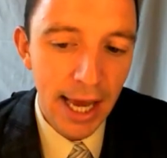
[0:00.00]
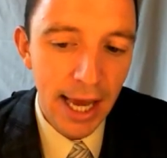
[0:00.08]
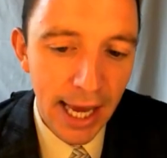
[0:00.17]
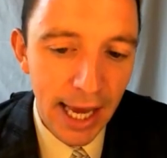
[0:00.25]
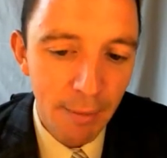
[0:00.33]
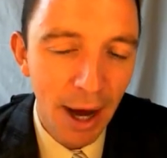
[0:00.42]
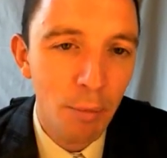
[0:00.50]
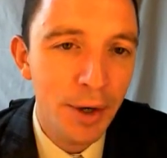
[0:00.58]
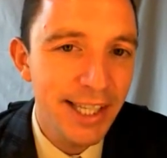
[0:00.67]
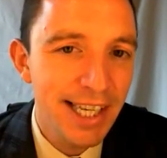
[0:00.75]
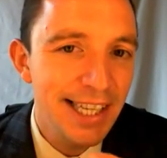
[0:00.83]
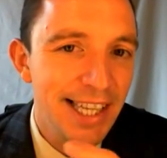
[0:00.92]
um, and
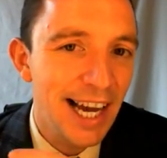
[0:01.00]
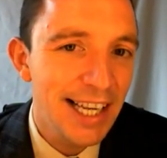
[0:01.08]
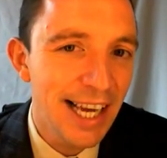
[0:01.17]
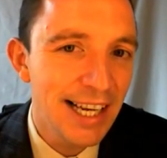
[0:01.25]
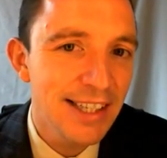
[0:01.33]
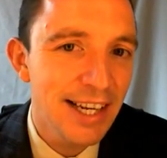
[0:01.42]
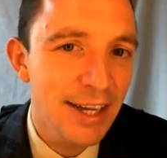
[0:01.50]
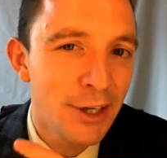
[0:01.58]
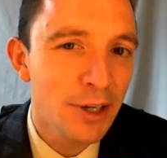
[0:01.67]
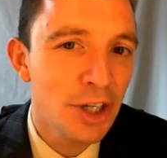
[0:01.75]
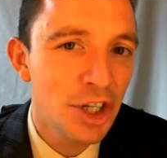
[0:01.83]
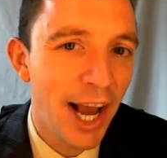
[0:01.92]
we did that yesterday.
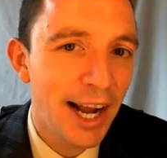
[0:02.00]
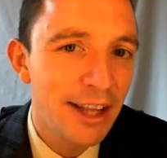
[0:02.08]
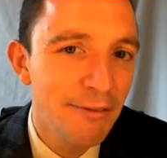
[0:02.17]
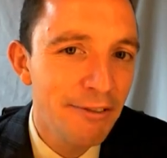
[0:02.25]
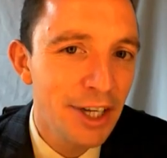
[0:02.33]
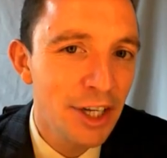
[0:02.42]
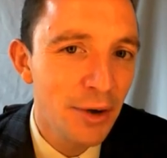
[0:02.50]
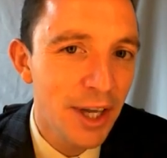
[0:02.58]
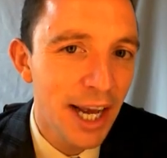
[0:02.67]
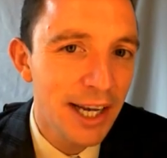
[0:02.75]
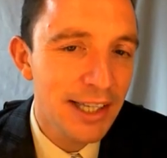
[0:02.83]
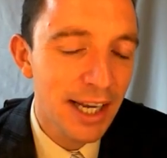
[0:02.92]
You can check the video
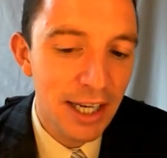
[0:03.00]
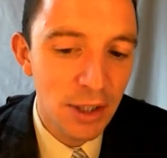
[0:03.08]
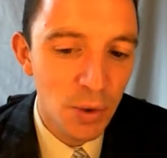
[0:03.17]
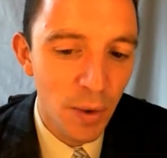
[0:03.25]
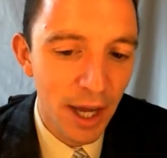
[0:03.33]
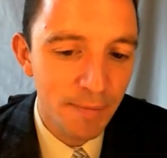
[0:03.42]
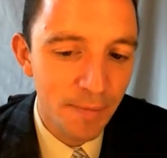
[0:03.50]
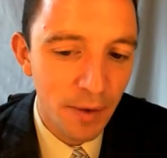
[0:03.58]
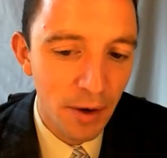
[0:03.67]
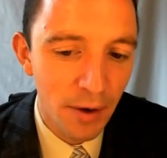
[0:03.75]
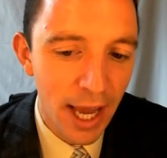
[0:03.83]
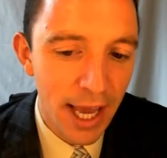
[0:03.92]
yesterday as well.
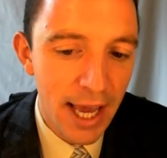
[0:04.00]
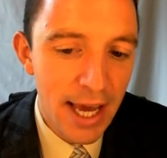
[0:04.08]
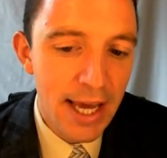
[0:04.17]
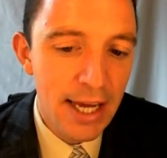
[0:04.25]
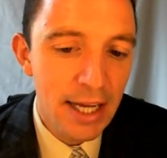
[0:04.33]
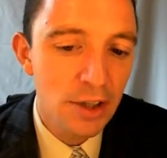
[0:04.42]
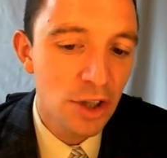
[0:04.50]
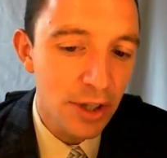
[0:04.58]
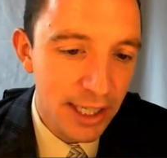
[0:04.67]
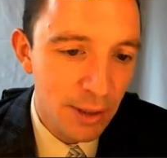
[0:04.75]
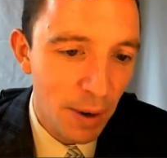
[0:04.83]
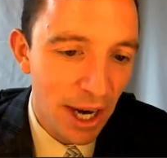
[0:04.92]
Okay, so
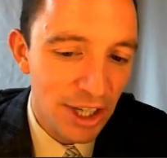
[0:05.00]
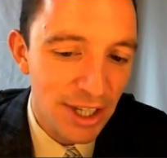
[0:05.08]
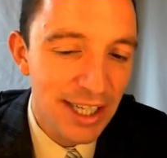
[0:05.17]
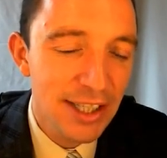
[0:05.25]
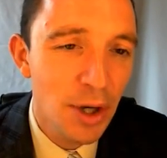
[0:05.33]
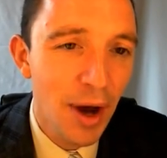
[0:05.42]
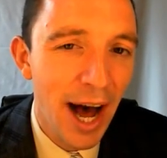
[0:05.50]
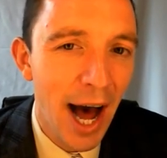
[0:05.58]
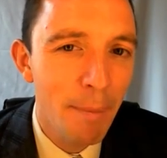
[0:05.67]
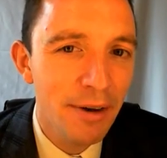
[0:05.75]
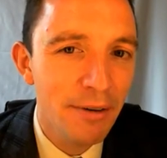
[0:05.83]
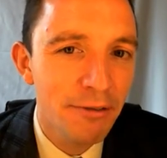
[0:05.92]
the expression is to
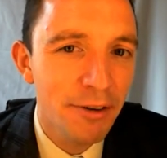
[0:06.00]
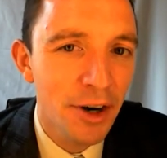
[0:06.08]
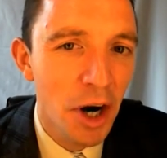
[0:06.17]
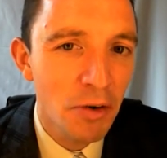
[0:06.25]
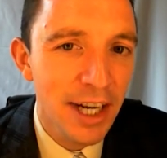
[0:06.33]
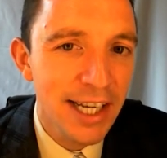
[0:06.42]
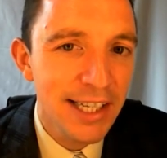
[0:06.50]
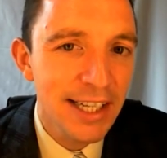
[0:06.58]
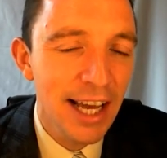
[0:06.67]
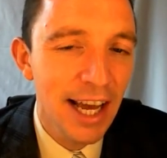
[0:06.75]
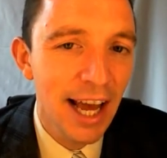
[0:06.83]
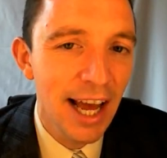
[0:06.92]
happen for a reason.
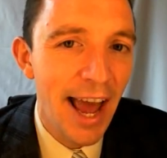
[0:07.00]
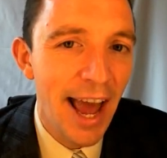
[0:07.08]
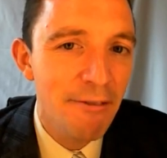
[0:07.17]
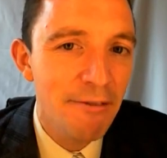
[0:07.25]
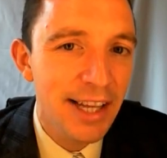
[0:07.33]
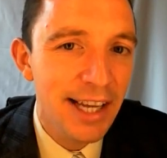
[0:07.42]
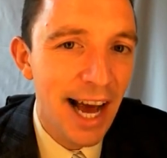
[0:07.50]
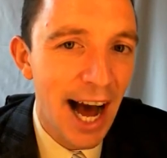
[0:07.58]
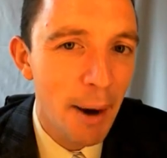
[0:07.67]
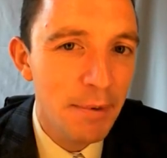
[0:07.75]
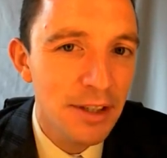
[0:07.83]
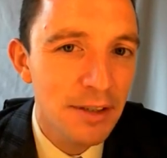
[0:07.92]
Everything
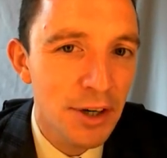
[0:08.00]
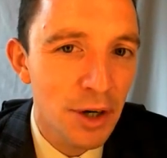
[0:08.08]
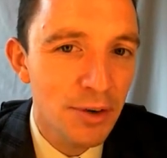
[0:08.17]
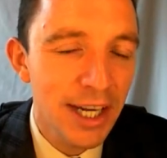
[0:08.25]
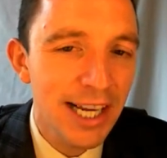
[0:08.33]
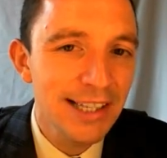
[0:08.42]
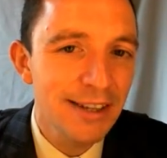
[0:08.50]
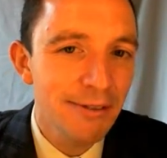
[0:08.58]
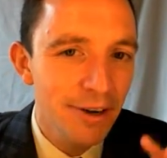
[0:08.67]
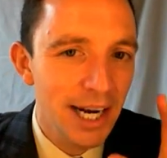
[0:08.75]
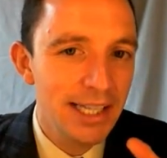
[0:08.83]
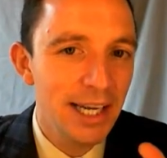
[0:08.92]
happens for a reason.
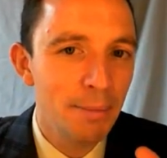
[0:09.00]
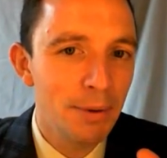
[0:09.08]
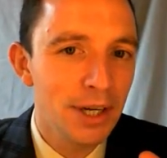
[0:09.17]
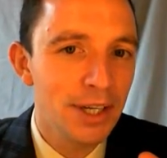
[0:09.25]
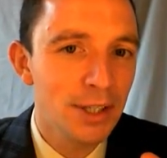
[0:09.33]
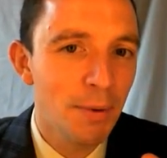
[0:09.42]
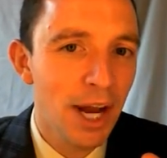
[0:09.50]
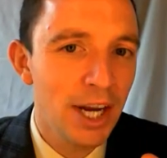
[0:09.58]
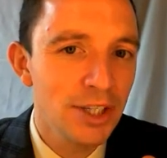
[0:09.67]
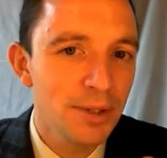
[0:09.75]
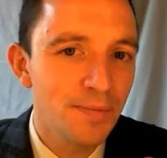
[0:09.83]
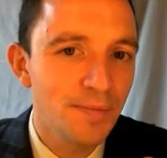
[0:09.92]
Very typical
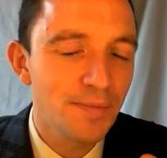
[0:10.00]
expression.